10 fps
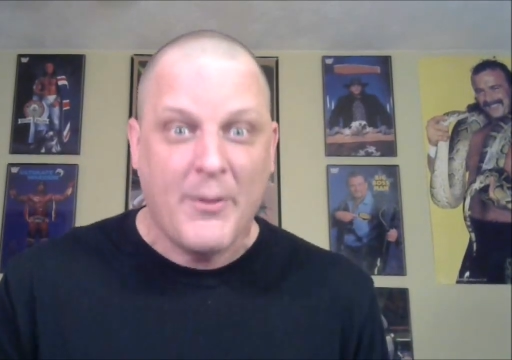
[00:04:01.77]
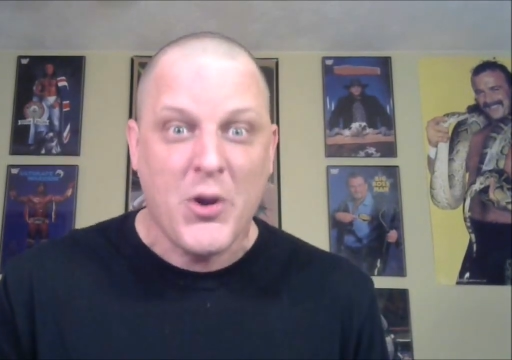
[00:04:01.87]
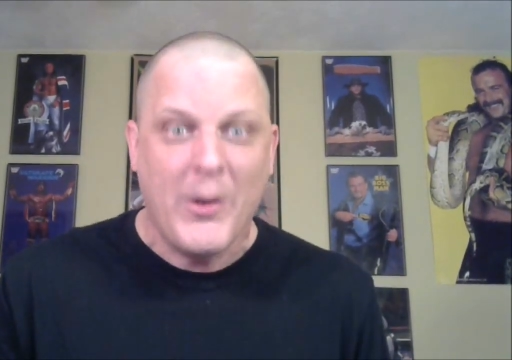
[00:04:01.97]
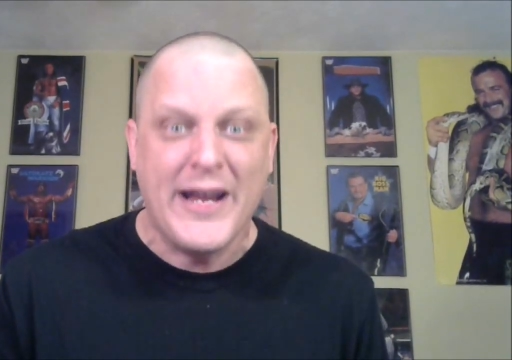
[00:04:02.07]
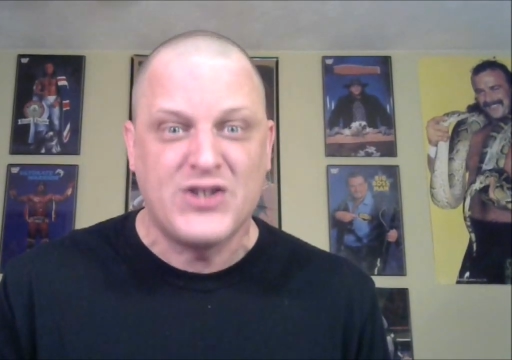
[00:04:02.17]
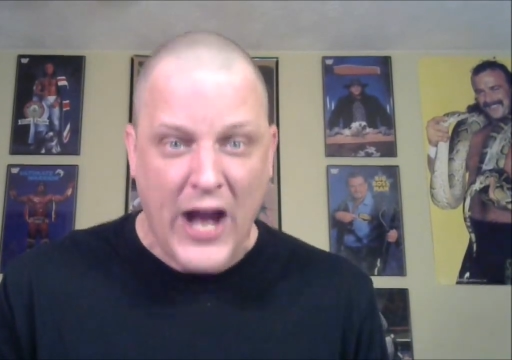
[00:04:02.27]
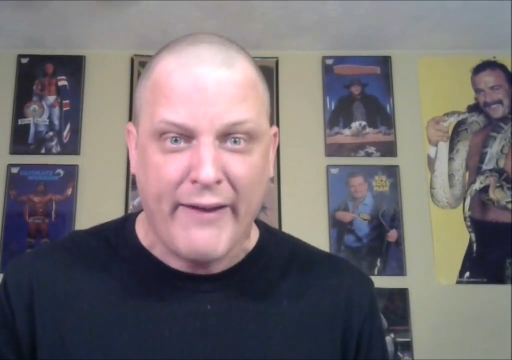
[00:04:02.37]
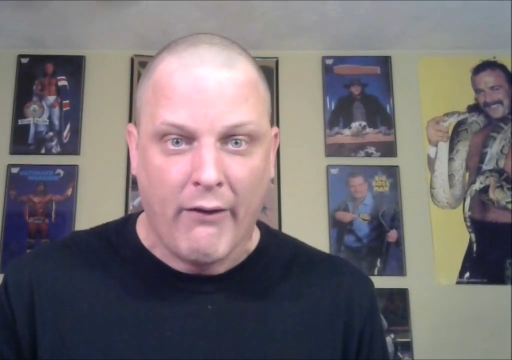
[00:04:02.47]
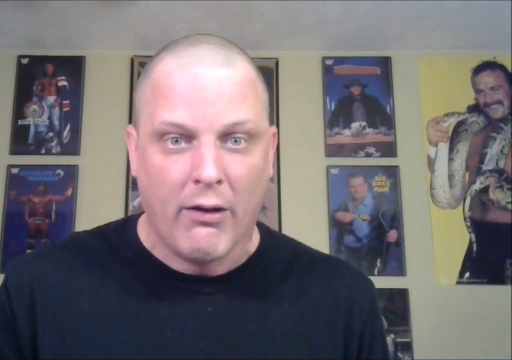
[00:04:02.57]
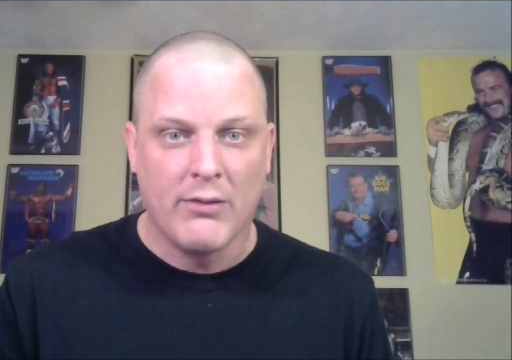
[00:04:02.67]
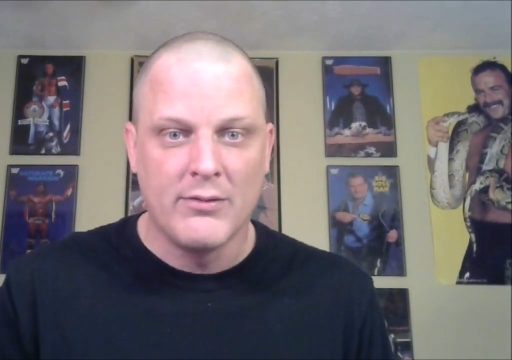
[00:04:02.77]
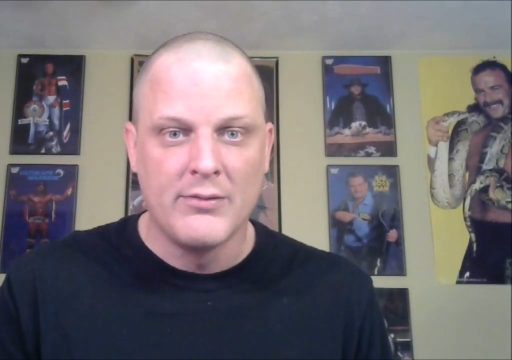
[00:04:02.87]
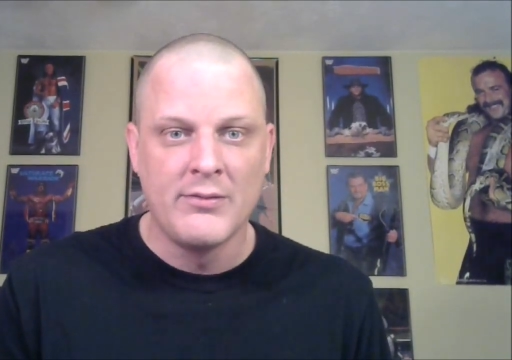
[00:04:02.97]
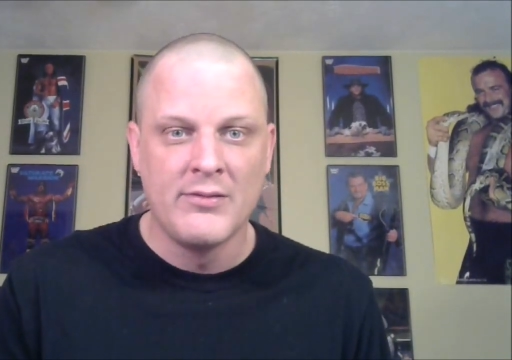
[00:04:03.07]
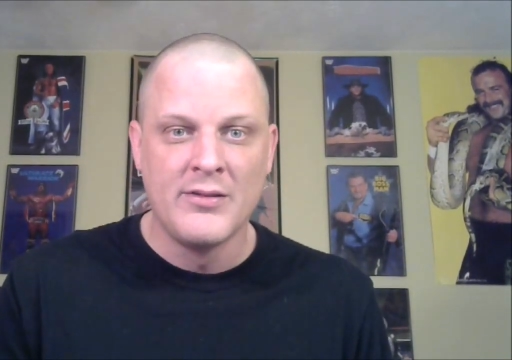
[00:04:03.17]
Speaker 1: NWA channel.
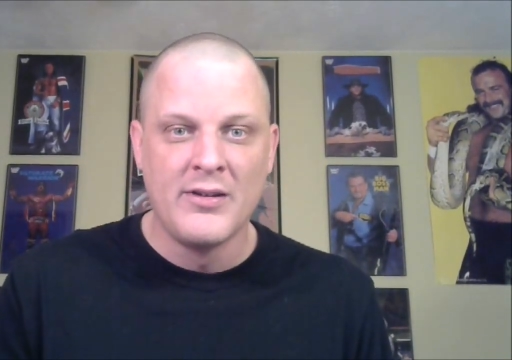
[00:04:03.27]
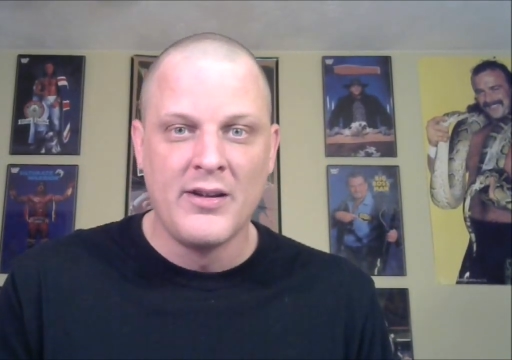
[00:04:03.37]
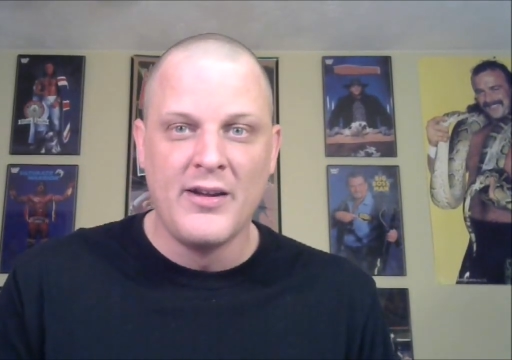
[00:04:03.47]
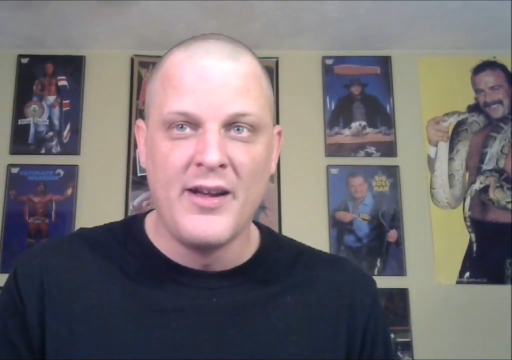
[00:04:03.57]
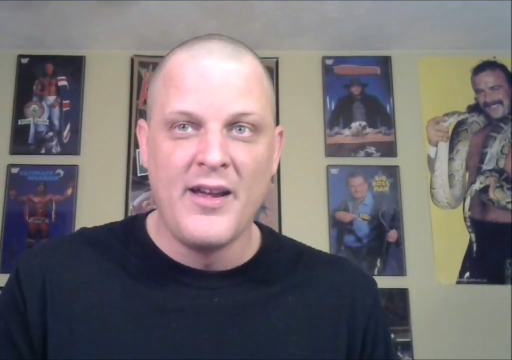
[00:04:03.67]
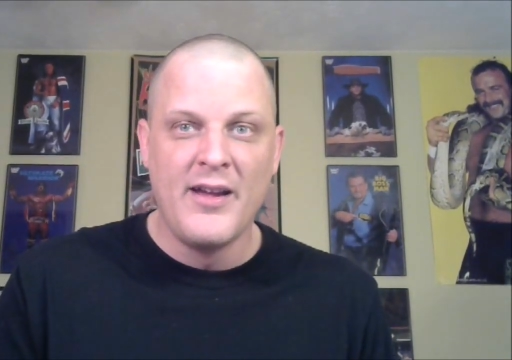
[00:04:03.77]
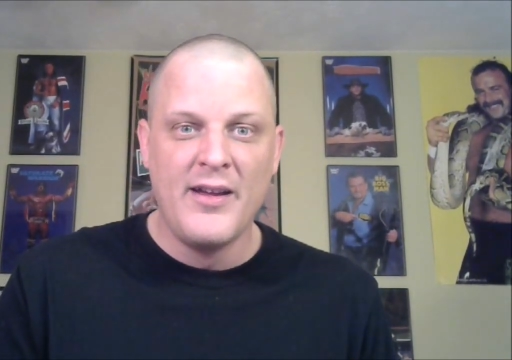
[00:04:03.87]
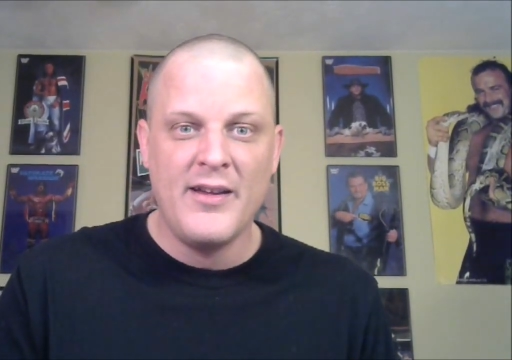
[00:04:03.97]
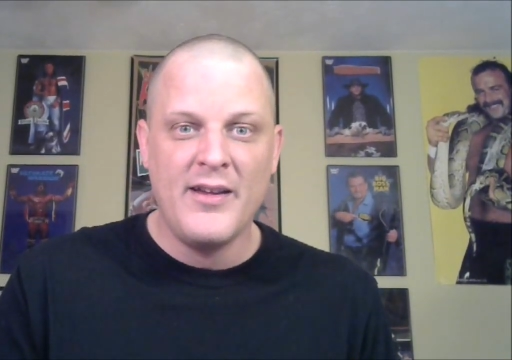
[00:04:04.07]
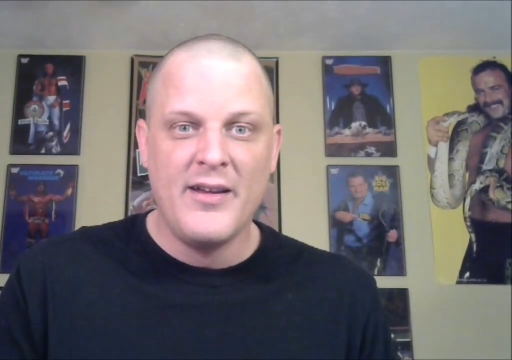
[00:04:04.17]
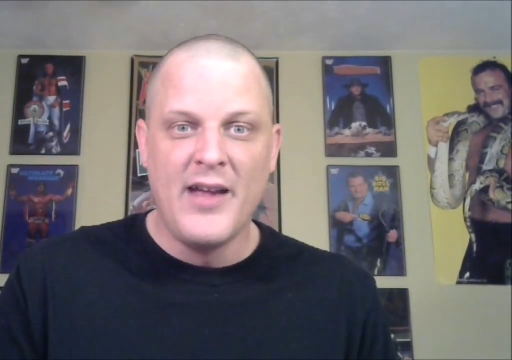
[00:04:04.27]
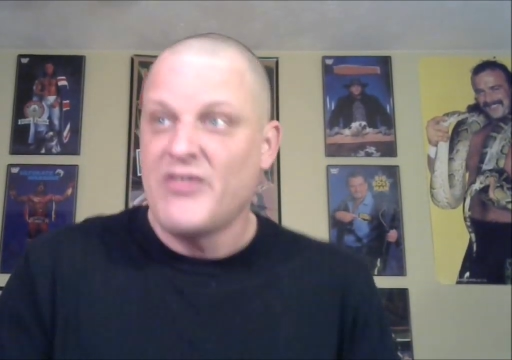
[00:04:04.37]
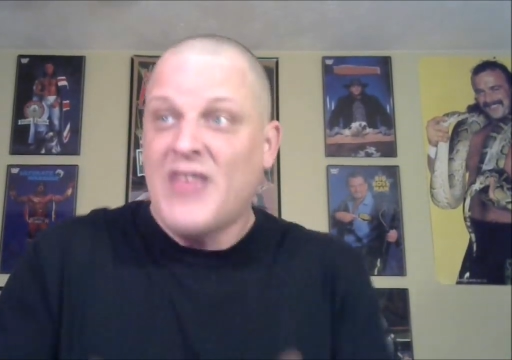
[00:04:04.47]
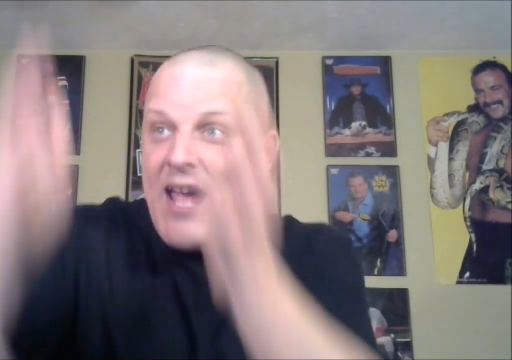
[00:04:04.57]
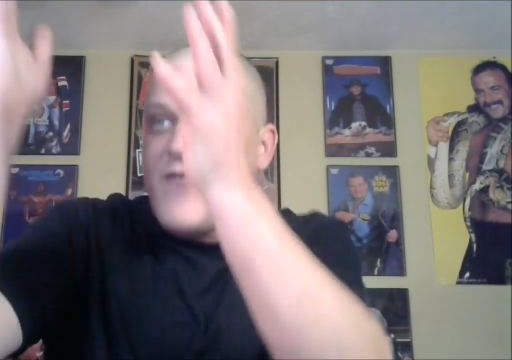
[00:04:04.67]

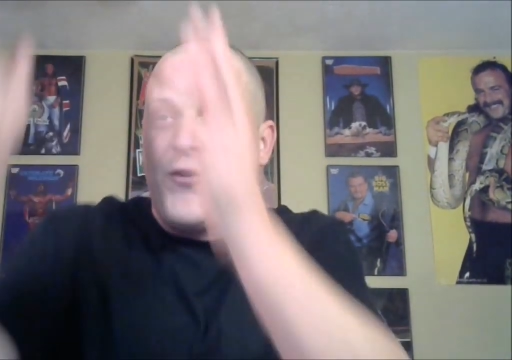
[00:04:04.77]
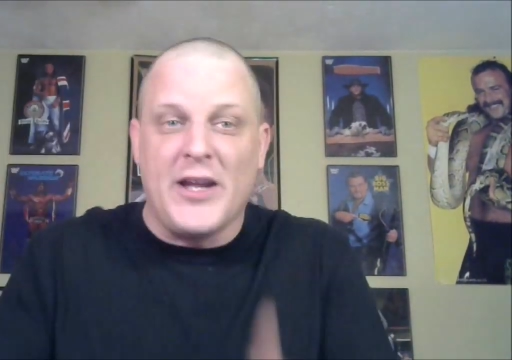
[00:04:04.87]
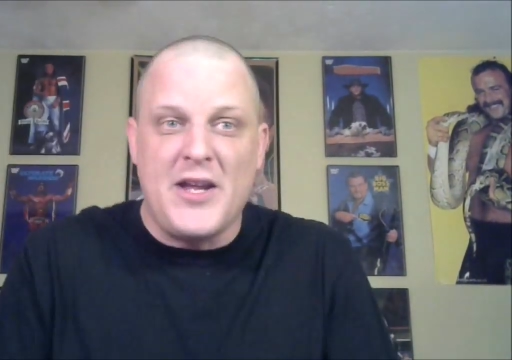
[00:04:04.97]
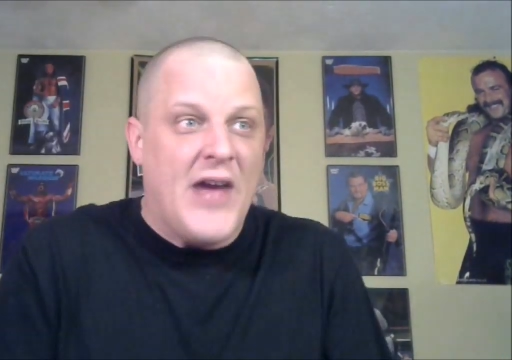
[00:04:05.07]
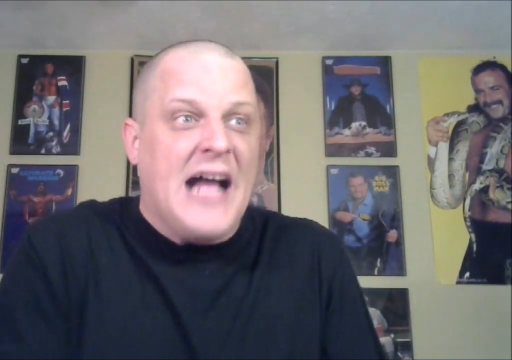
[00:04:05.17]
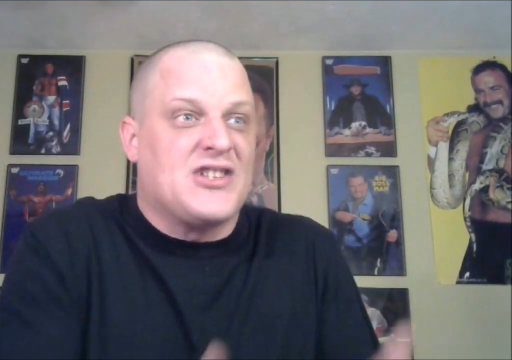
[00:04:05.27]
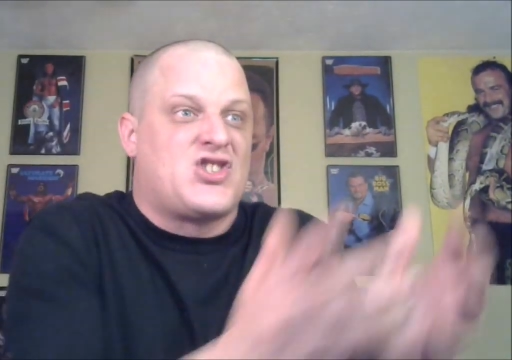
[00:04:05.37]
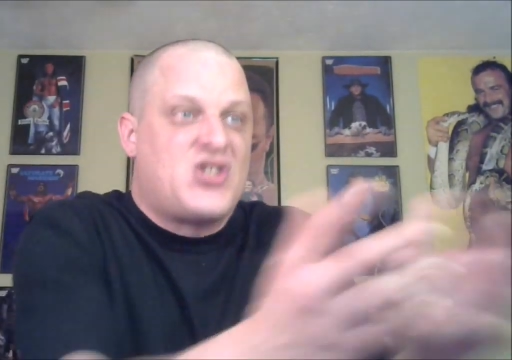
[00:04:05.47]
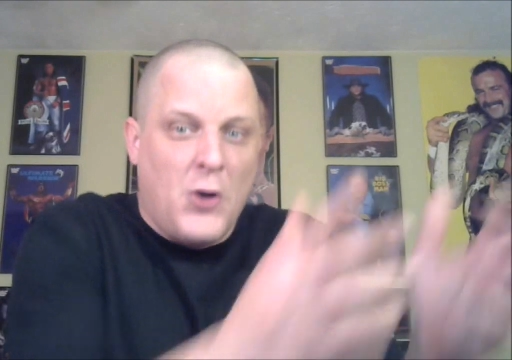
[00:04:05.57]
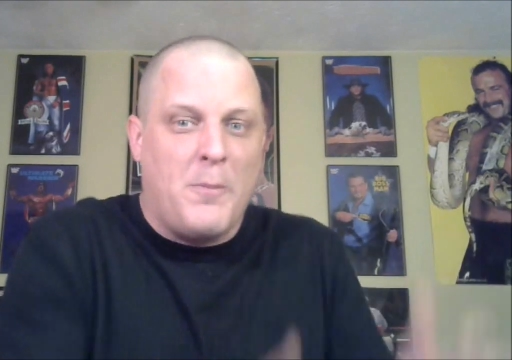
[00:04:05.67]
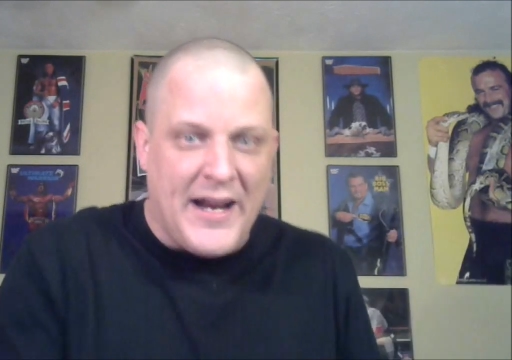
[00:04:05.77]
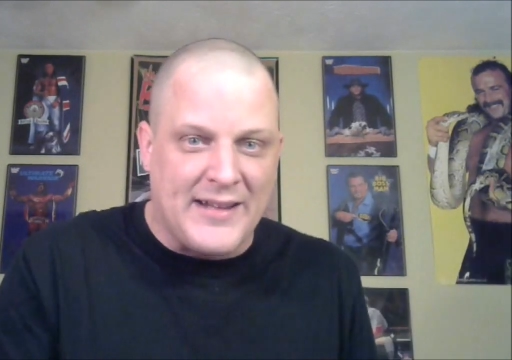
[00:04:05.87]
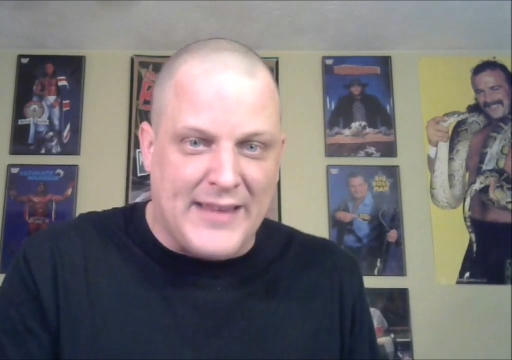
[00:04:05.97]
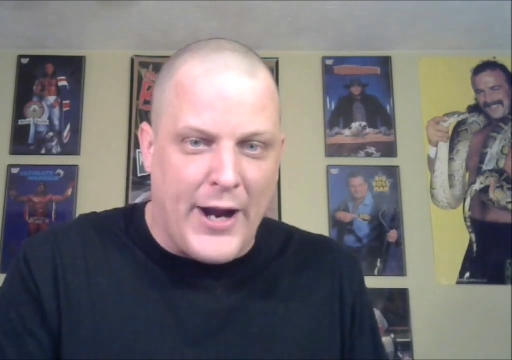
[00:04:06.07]
And thankfully, you've got Stu Bennett